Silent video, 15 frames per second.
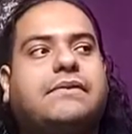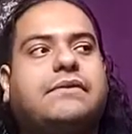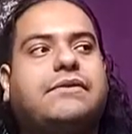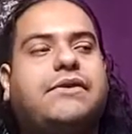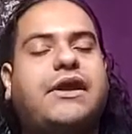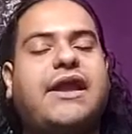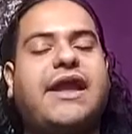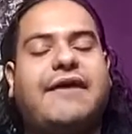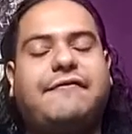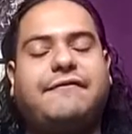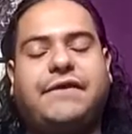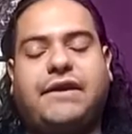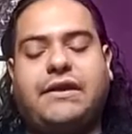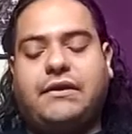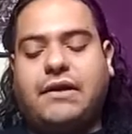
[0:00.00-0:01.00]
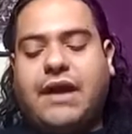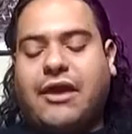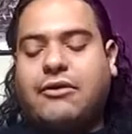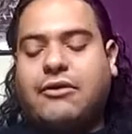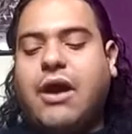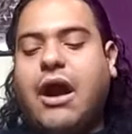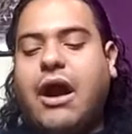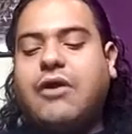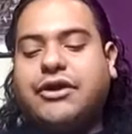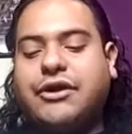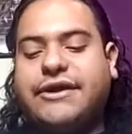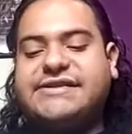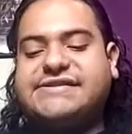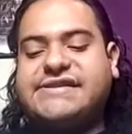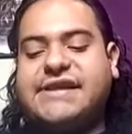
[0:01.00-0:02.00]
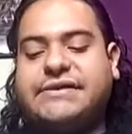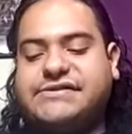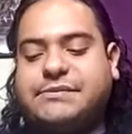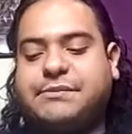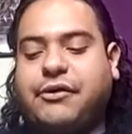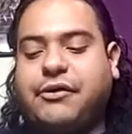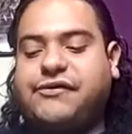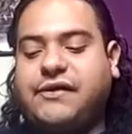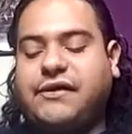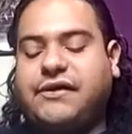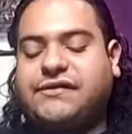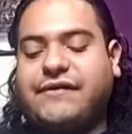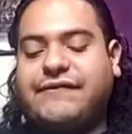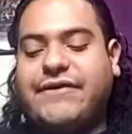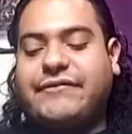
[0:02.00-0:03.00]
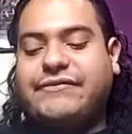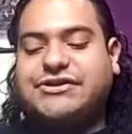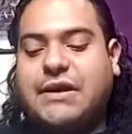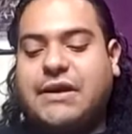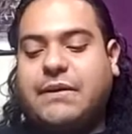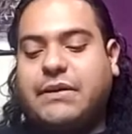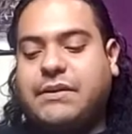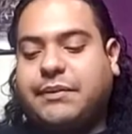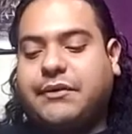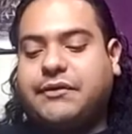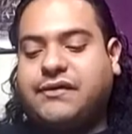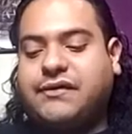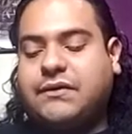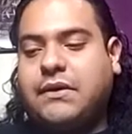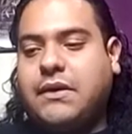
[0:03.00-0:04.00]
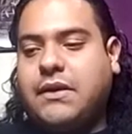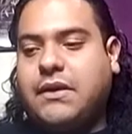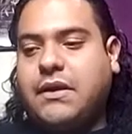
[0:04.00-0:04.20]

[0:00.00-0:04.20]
they have I don't know how good it sounds in person because I've never tried one in person,